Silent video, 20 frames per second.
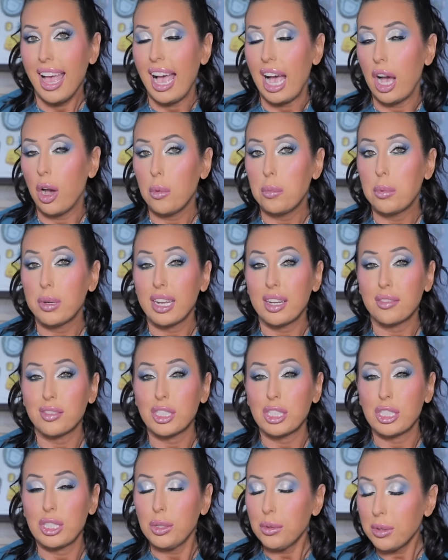I hope
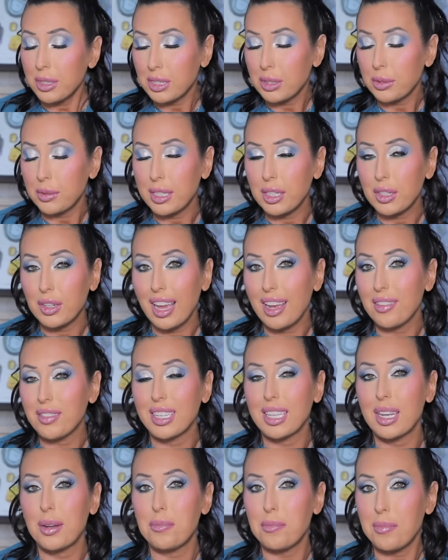whatever you are doing, you're
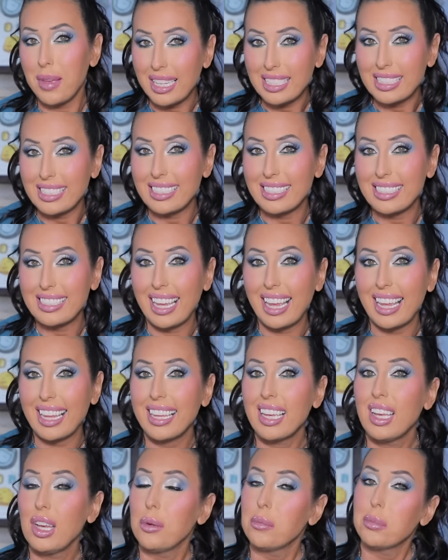having an amazing day.